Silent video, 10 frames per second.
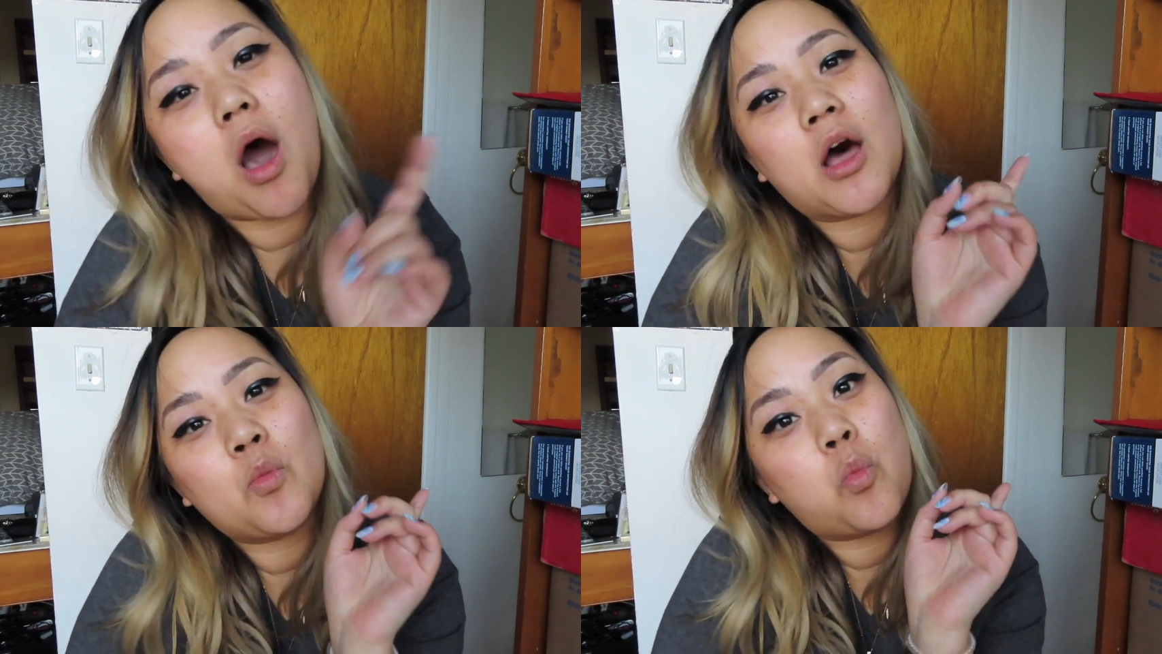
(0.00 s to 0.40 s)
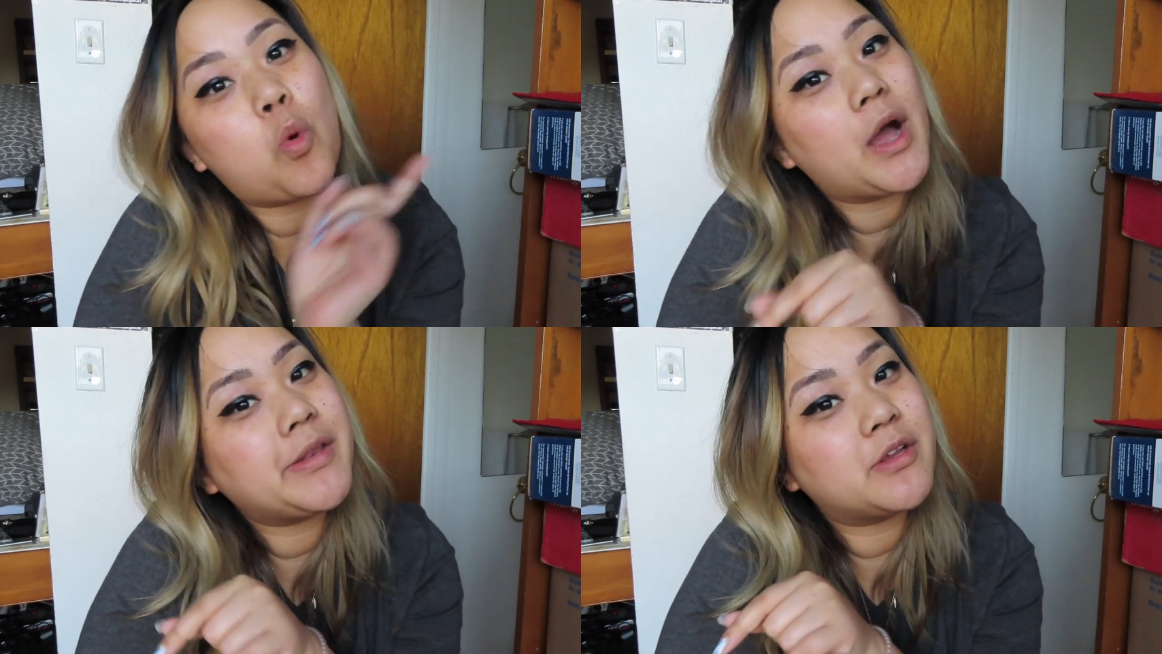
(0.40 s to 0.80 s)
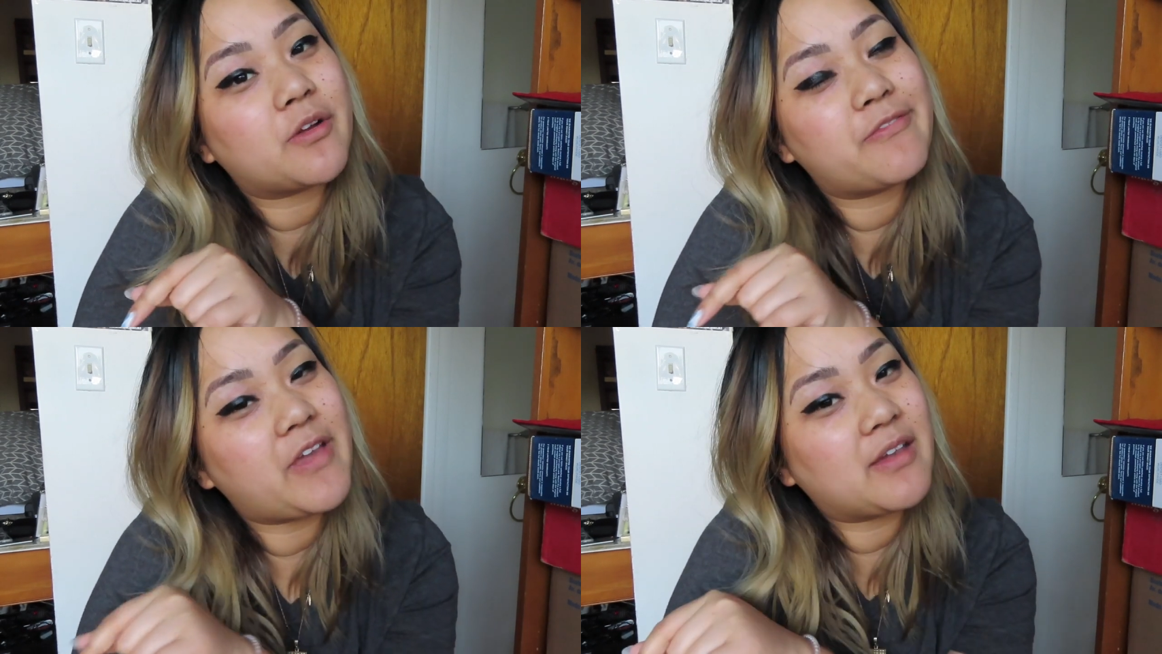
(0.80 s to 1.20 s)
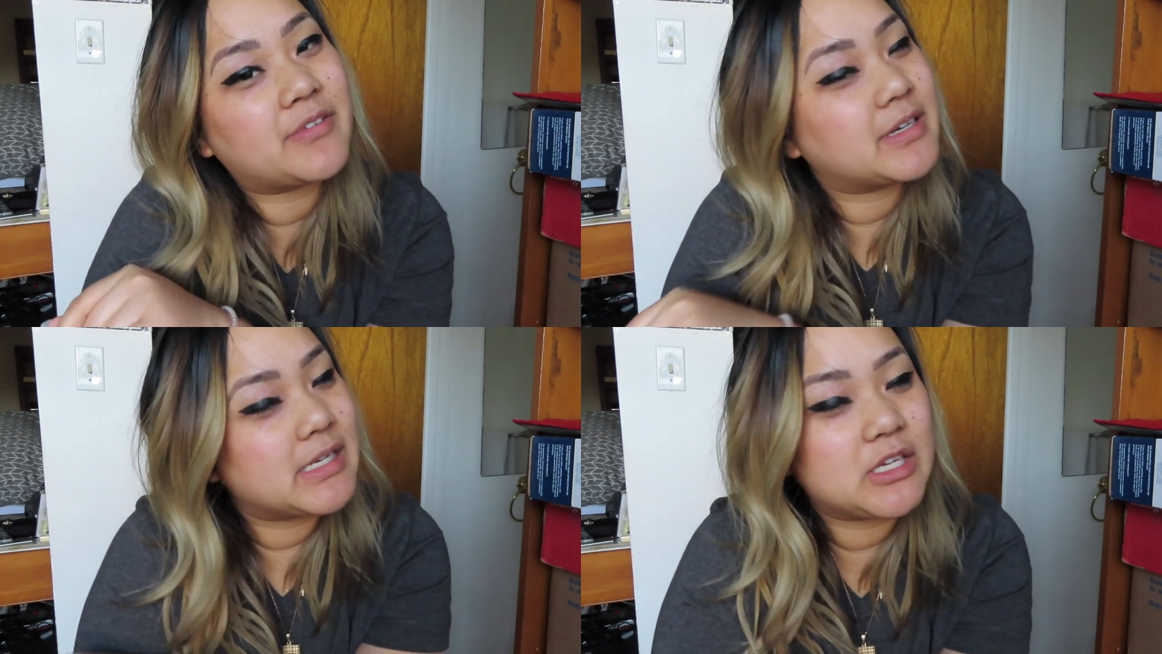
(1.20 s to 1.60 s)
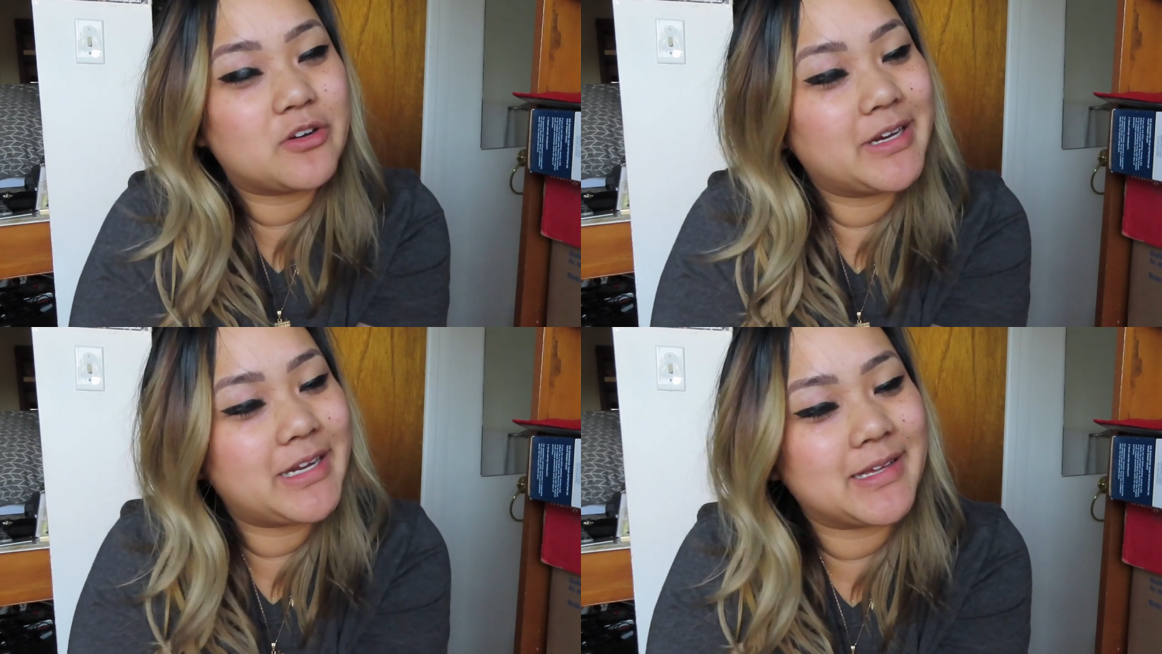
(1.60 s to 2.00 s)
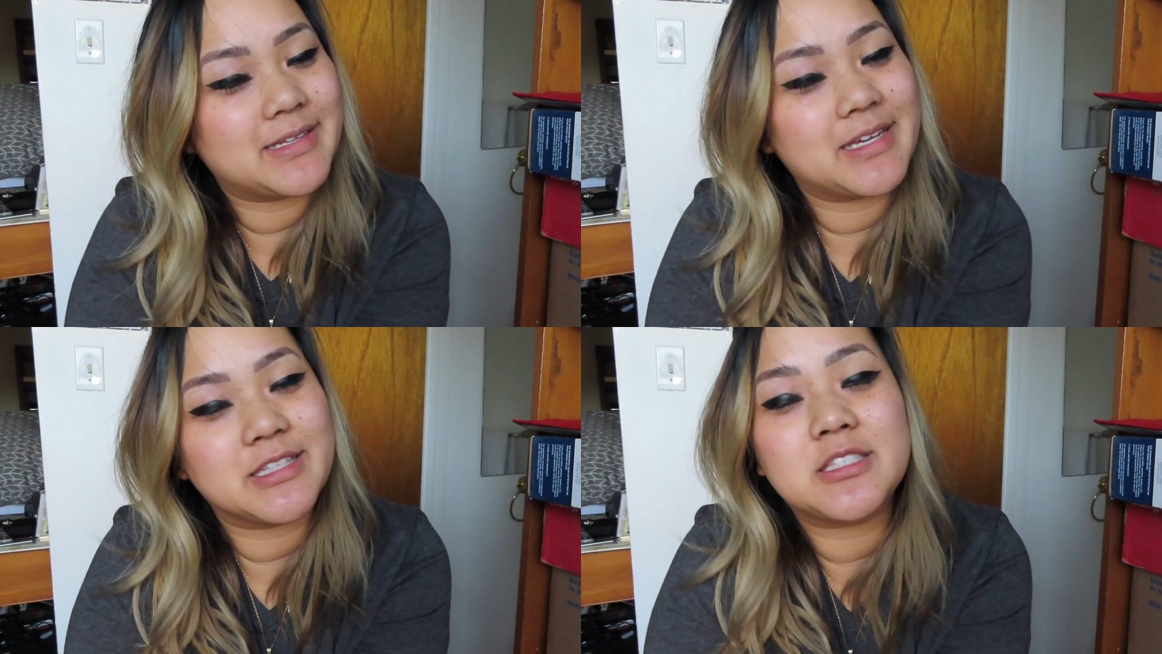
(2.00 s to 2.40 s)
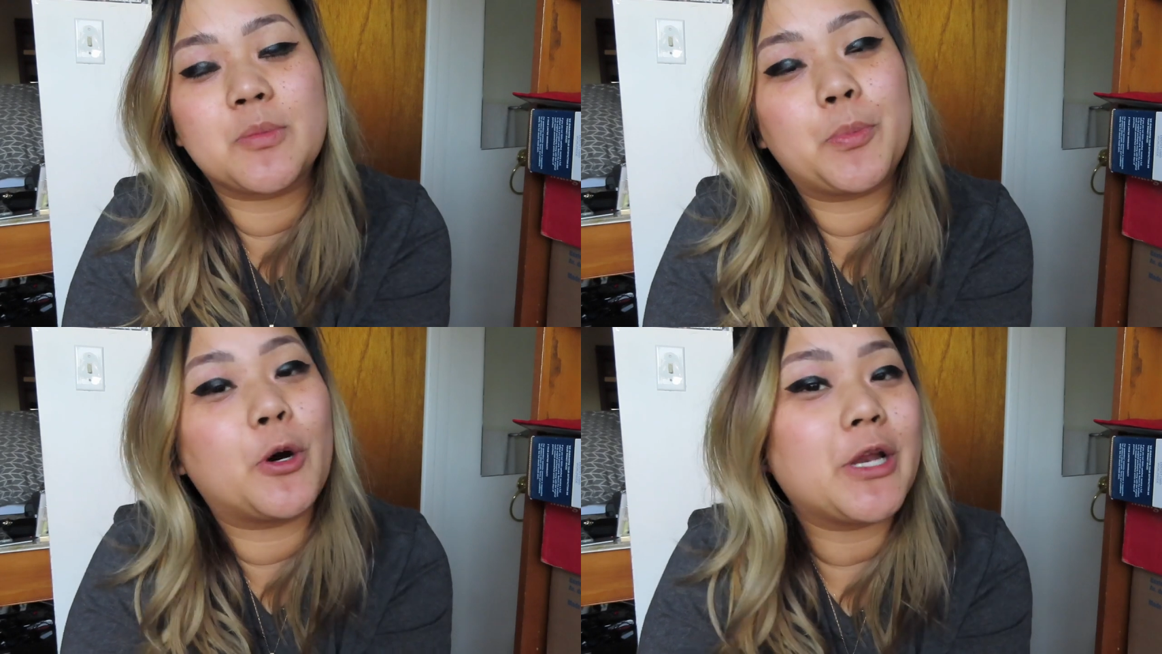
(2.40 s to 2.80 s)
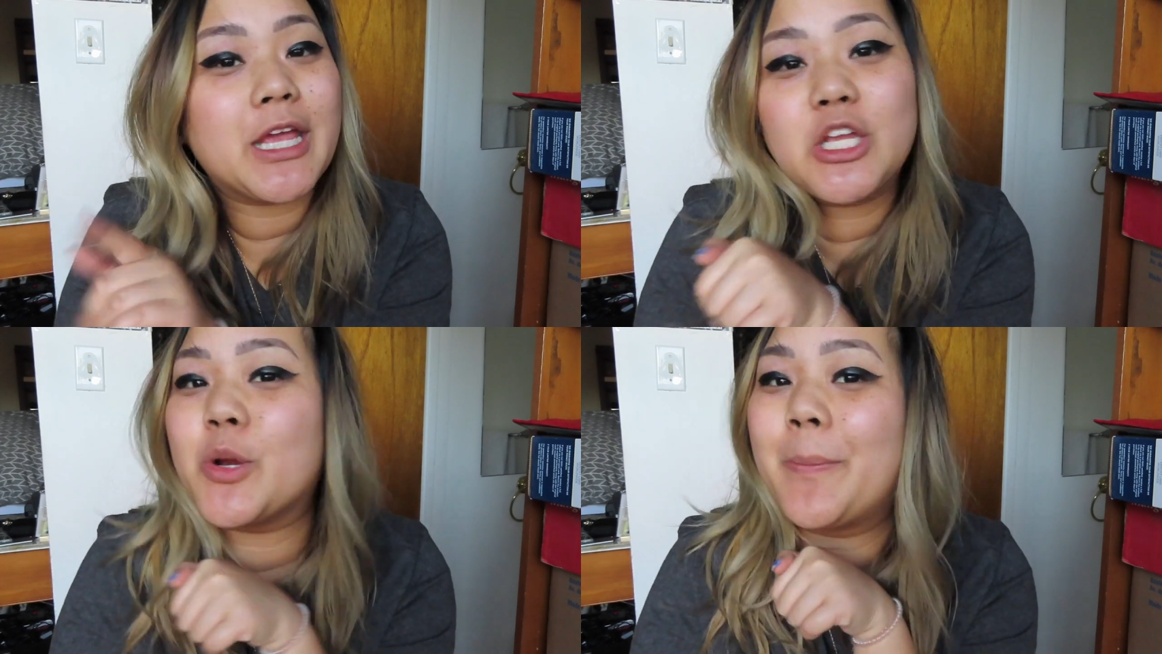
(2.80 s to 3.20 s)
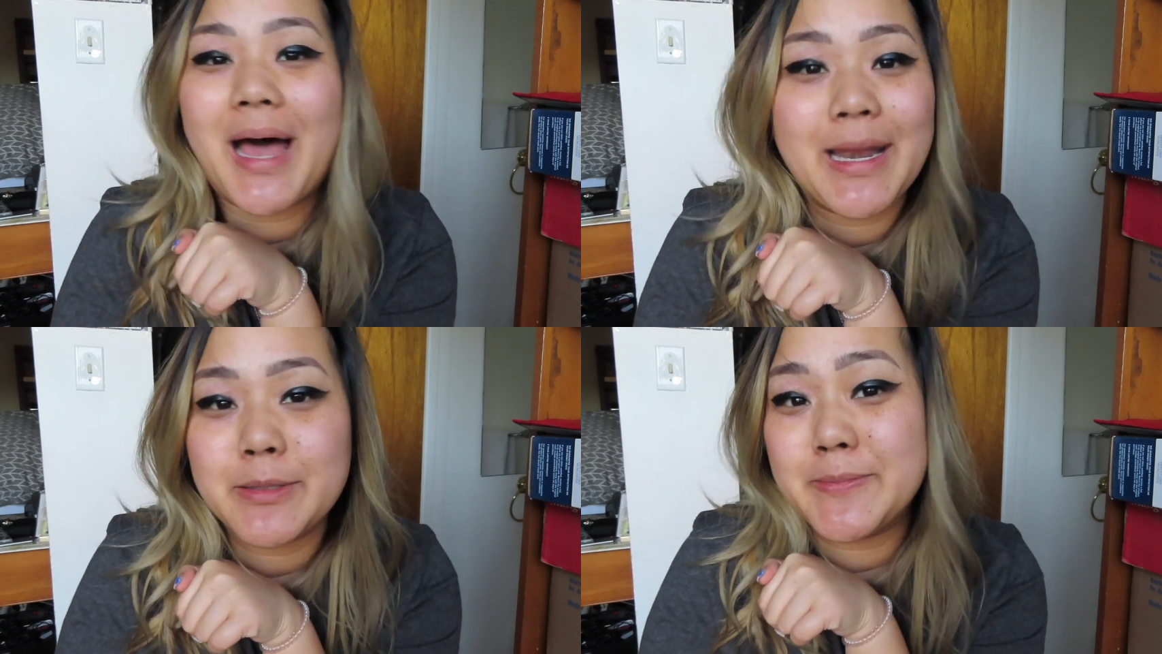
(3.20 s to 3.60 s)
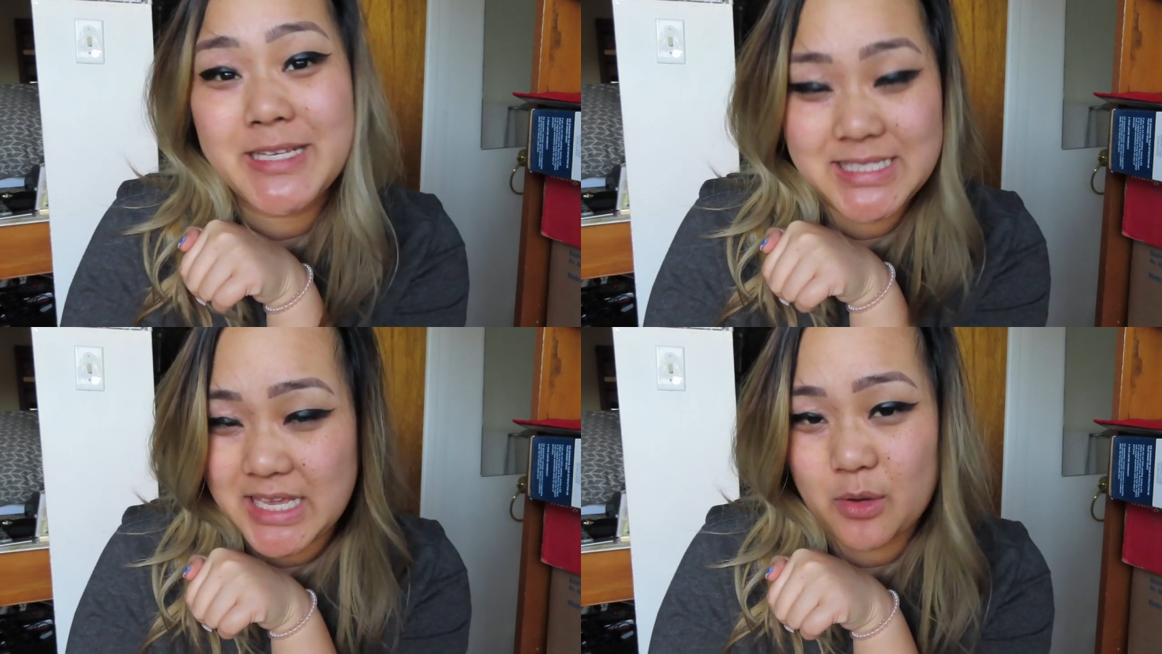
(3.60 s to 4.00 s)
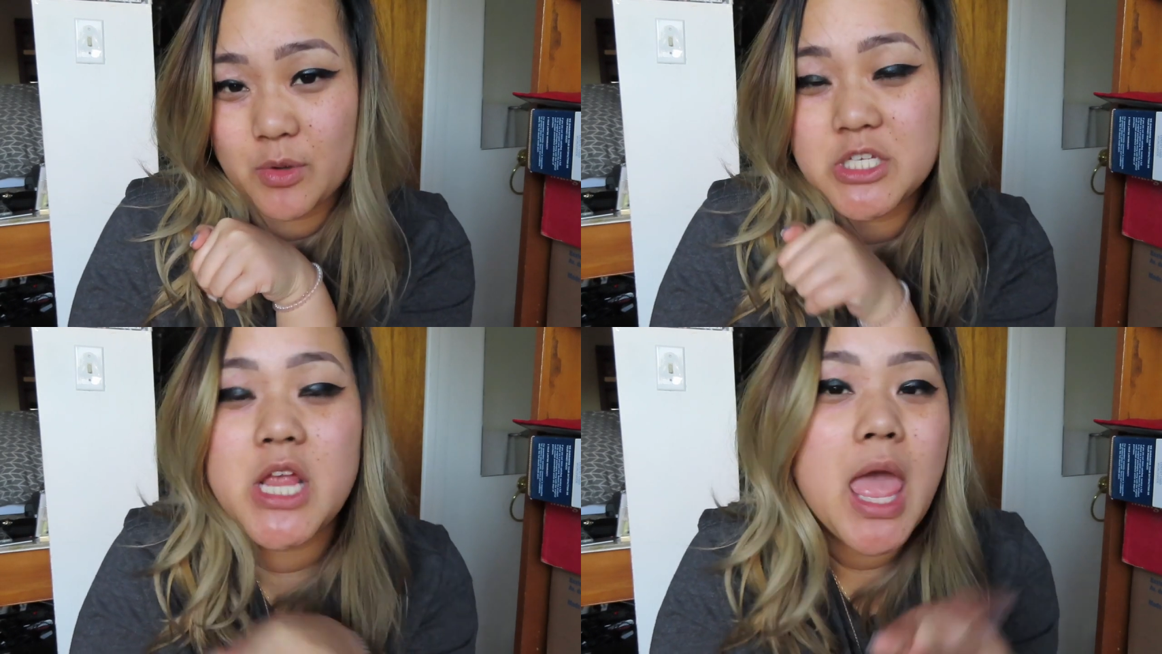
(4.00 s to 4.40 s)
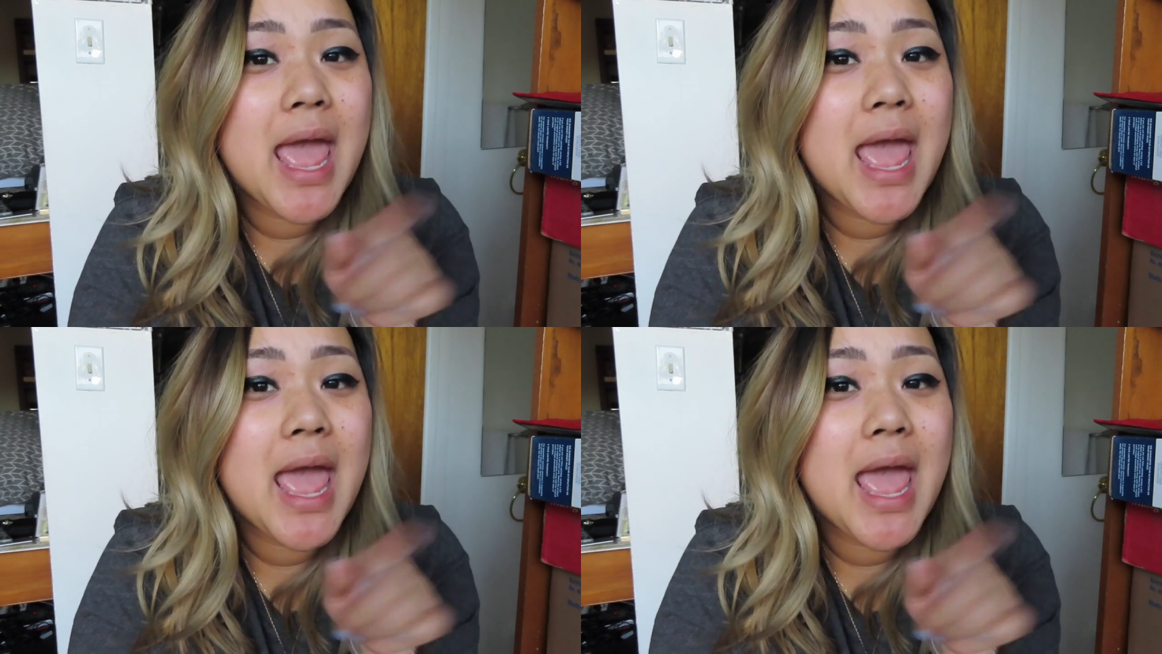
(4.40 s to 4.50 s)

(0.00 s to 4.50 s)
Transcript: on what your favorite ingredient is to put in your banh mi sandwich.